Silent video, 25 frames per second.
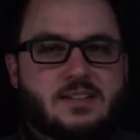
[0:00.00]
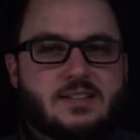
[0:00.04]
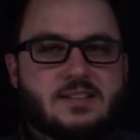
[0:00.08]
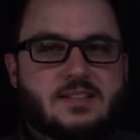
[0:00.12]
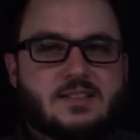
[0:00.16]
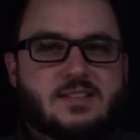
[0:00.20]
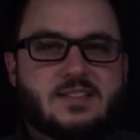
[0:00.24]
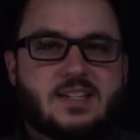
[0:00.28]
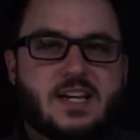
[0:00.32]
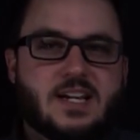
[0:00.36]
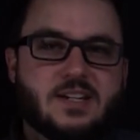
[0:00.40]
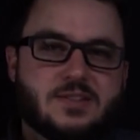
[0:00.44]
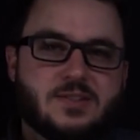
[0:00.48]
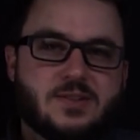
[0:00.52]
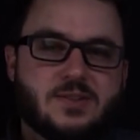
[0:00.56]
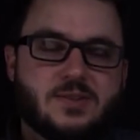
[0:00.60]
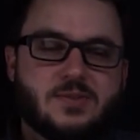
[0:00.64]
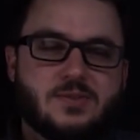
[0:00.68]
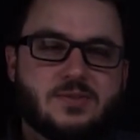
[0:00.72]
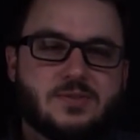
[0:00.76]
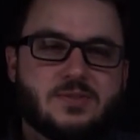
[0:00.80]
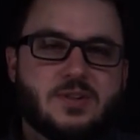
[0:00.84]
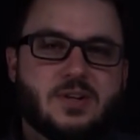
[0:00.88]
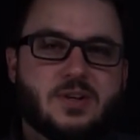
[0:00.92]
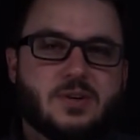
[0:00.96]
Stay
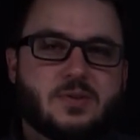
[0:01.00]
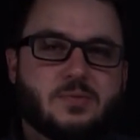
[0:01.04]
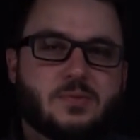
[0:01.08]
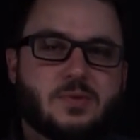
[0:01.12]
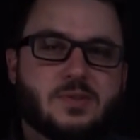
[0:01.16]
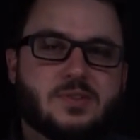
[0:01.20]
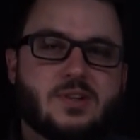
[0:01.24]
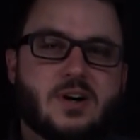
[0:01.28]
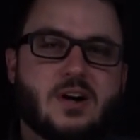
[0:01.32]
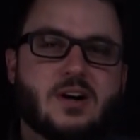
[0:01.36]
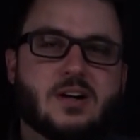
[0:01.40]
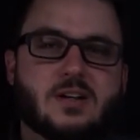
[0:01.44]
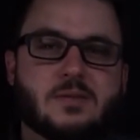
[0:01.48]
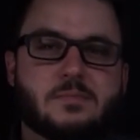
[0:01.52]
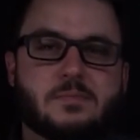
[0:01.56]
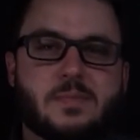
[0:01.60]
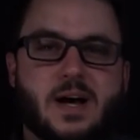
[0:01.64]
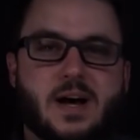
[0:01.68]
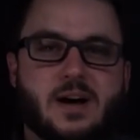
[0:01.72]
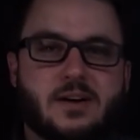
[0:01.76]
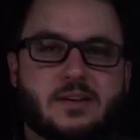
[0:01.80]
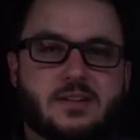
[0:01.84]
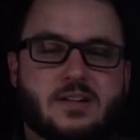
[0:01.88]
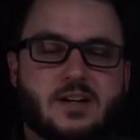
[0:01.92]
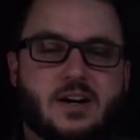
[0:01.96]
tuned. We'll talk
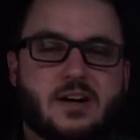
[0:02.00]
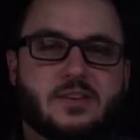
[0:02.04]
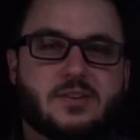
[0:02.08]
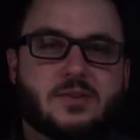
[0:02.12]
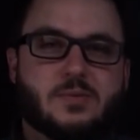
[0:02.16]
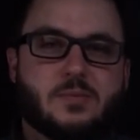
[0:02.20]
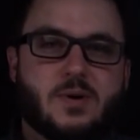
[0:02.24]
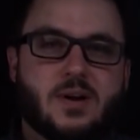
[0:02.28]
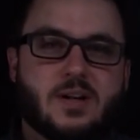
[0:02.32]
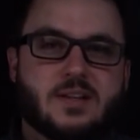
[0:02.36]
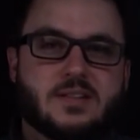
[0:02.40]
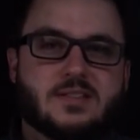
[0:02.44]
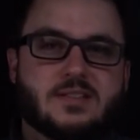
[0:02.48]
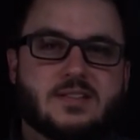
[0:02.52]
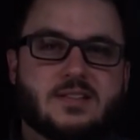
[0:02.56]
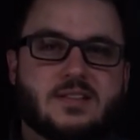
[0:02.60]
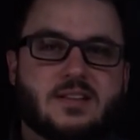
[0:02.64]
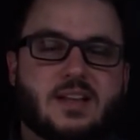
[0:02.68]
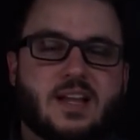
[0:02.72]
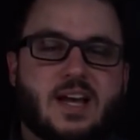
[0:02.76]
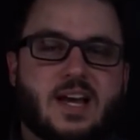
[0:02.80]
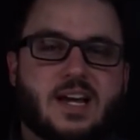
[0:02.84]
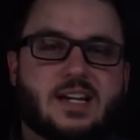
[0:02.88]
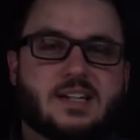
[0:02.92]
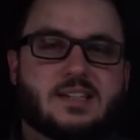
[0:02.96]
about other ones
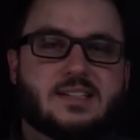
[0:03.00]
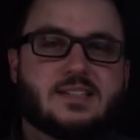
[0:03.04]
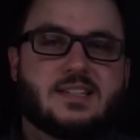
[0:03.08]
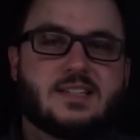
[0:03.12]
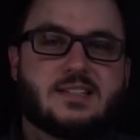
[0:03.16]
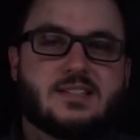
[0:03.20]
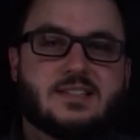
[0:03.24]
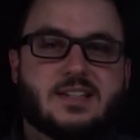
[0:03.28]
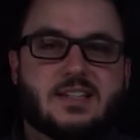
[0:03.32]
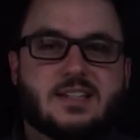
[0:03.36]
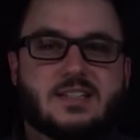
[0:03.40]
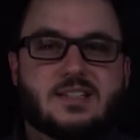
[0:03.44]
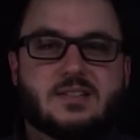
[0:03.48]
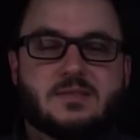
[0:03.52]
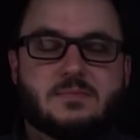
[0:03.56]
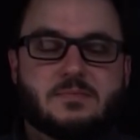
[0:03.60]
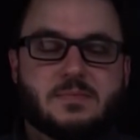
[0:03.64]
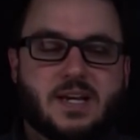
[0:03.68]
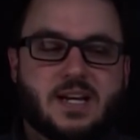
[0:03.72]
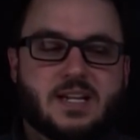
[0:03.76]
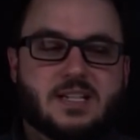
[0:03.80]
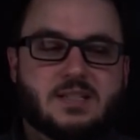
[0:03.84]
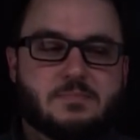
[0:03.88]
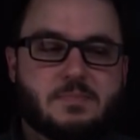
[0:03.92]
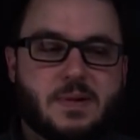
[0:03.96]
like disk
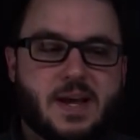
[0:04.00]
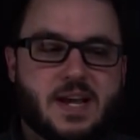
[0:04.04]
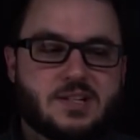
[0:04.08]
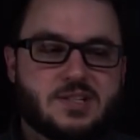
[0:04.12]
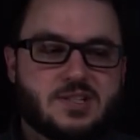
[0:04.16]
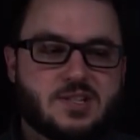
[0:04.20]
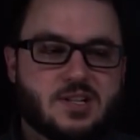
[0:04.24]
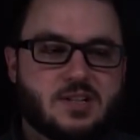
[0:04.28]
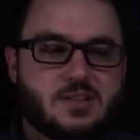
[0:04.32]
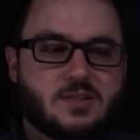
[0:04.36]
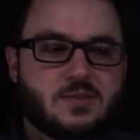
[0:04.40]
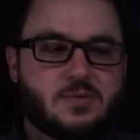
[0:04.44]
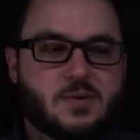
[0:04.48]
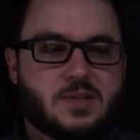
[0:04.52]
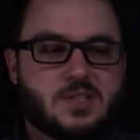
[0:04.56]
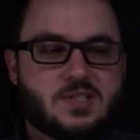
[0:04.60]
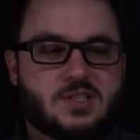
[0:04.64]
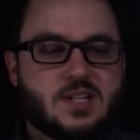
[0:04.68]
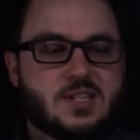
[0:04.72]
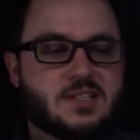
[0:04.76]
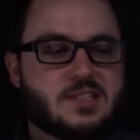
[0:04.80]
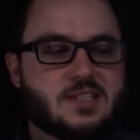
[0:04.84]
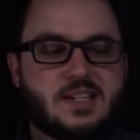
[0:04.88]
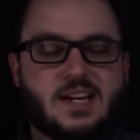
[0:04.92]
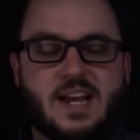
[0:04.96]
expansion, which
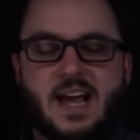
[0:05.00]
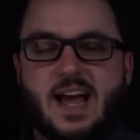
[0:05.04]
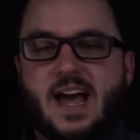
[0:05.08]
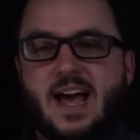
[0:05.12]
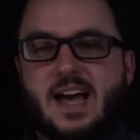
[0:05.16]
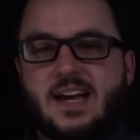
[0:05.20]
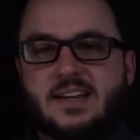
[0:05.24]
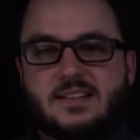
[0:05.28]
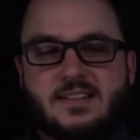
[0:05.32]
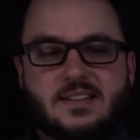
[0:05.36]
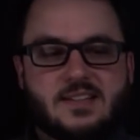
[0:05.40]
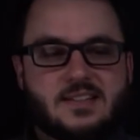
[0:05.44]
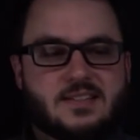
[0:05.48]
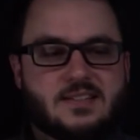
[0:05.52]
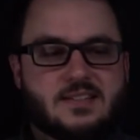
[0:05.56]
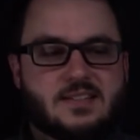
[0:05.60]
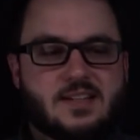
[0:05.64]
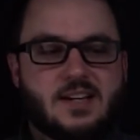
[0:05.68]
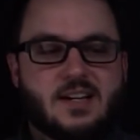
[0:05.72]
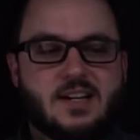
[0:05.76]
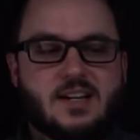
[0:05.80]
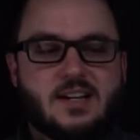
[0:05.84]
doesn't add this